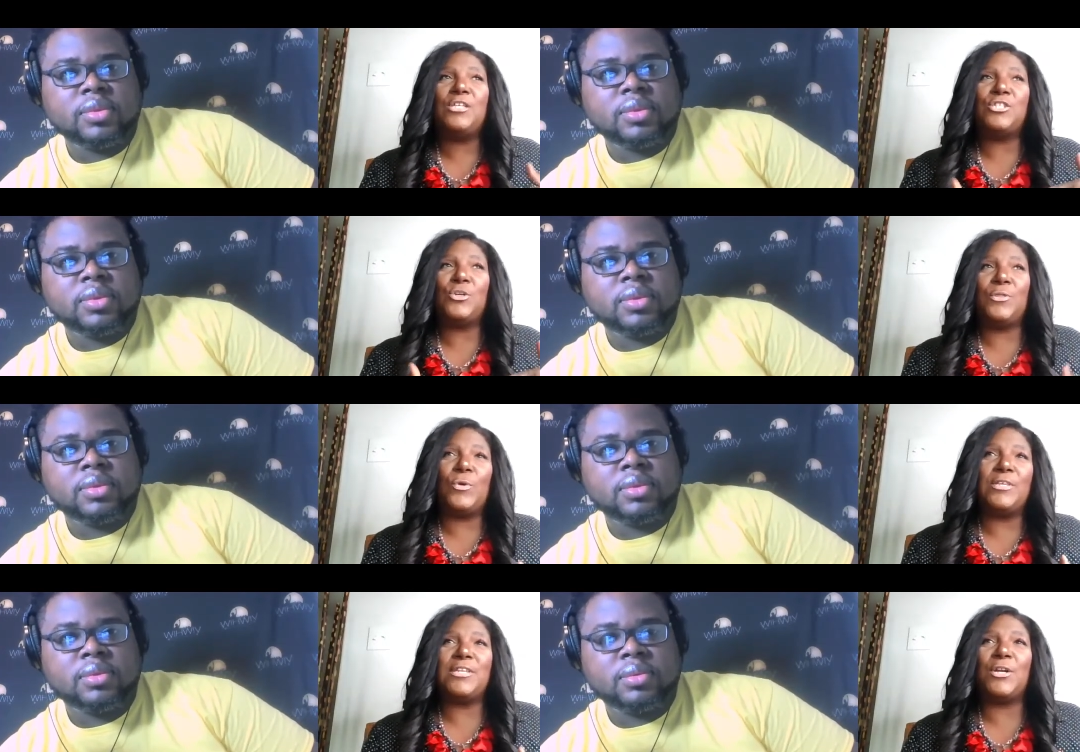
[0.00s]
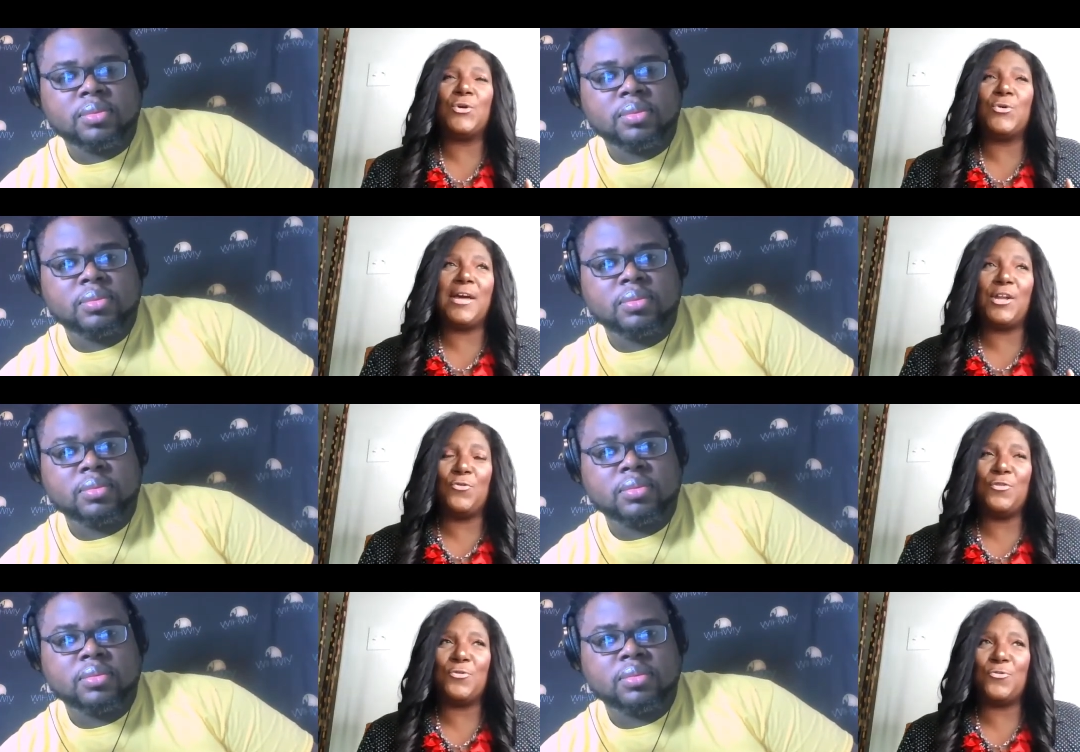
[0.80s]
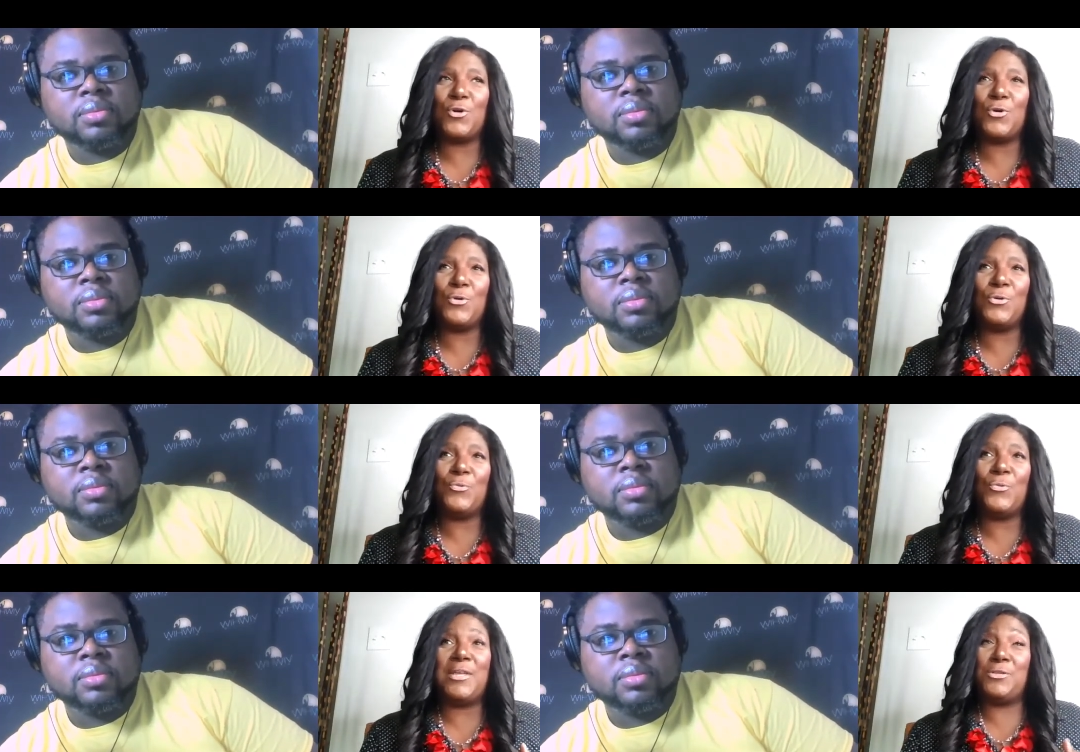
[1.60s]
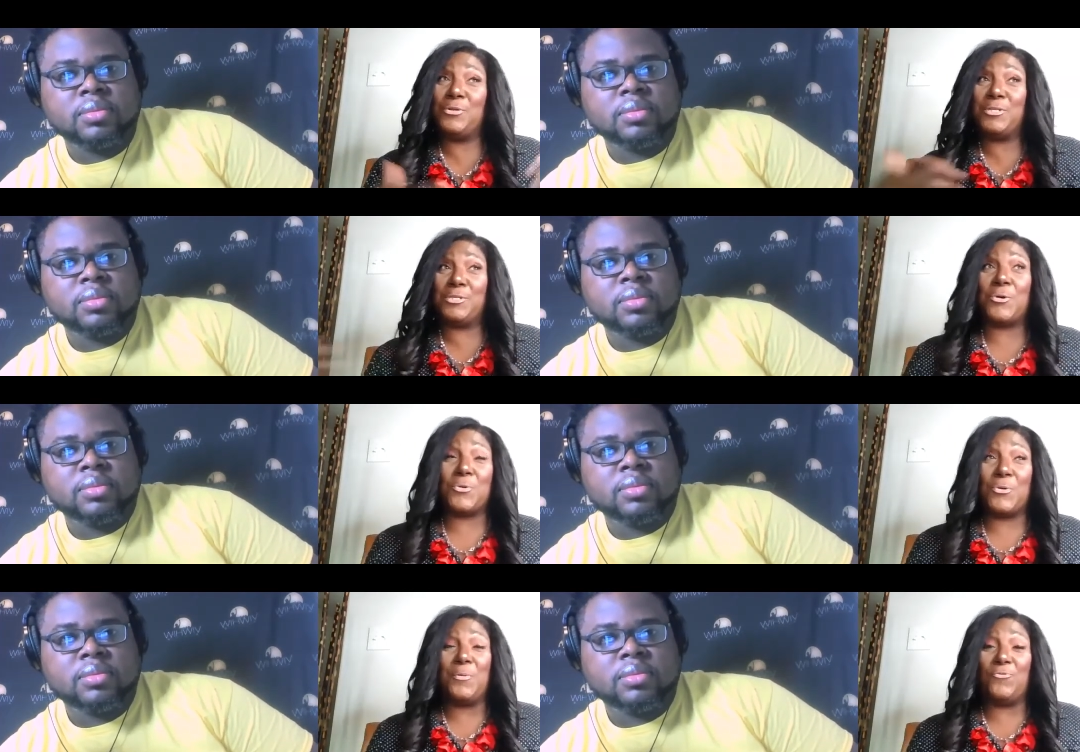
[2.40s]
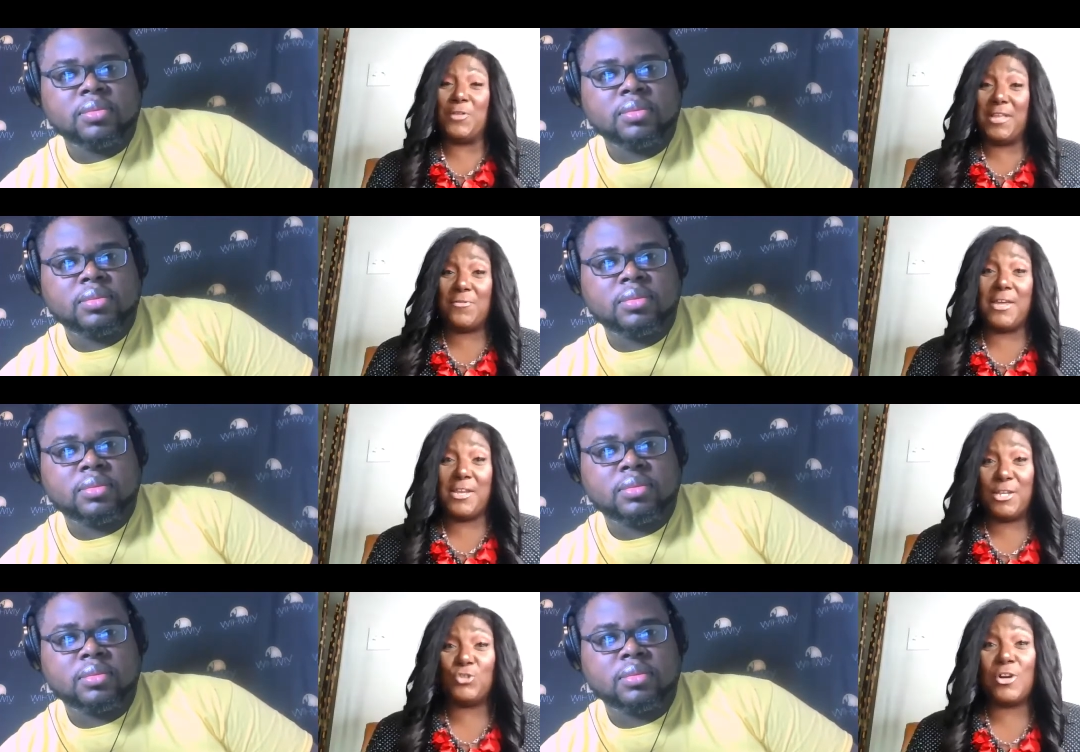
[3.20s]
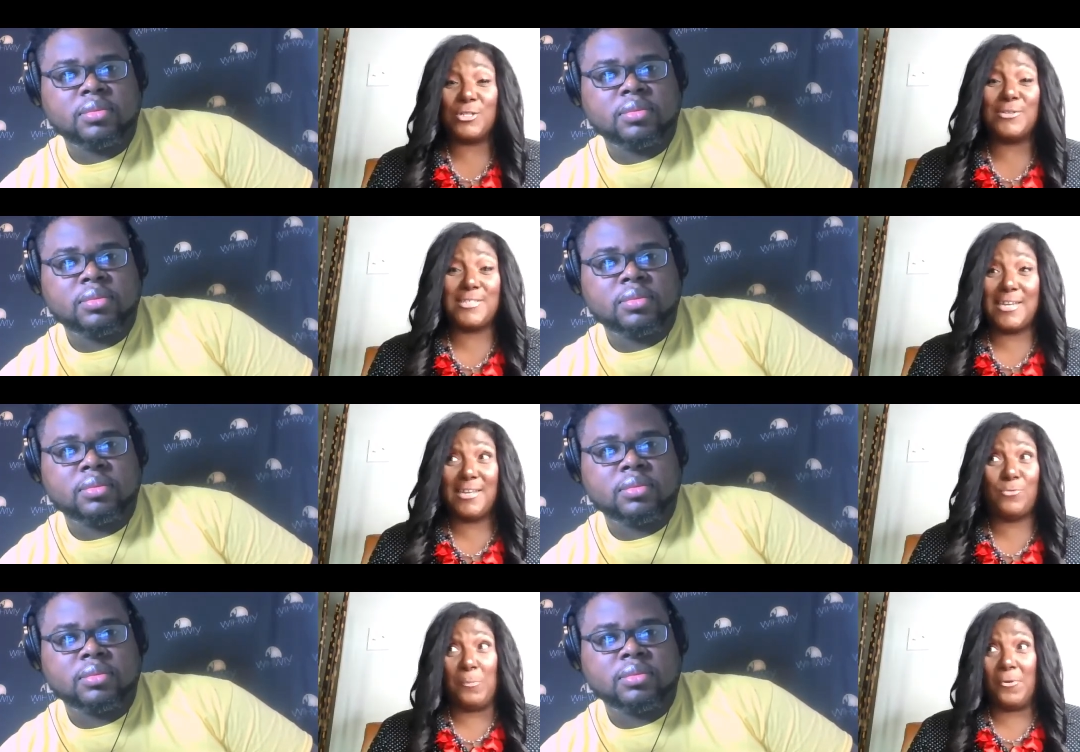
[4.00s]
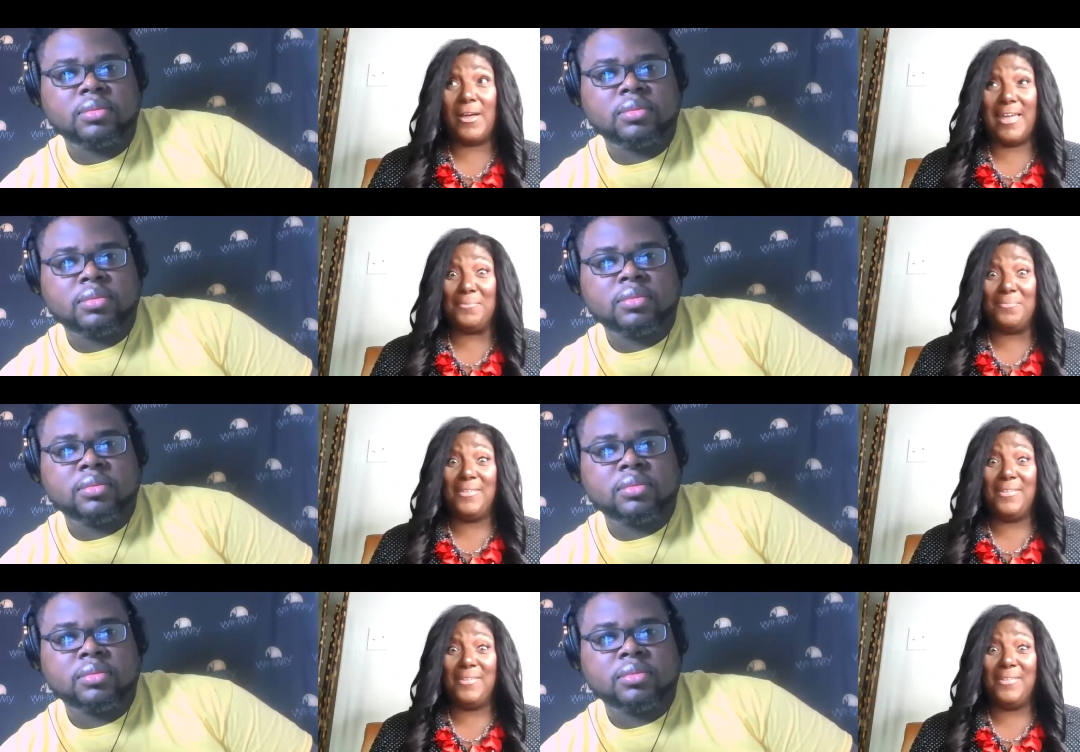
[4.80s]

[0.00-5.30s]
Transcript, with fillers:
Speaker 1: So when the ones that are going out over the road, we do a circle before they get in the trucks on Sunday, and we pray.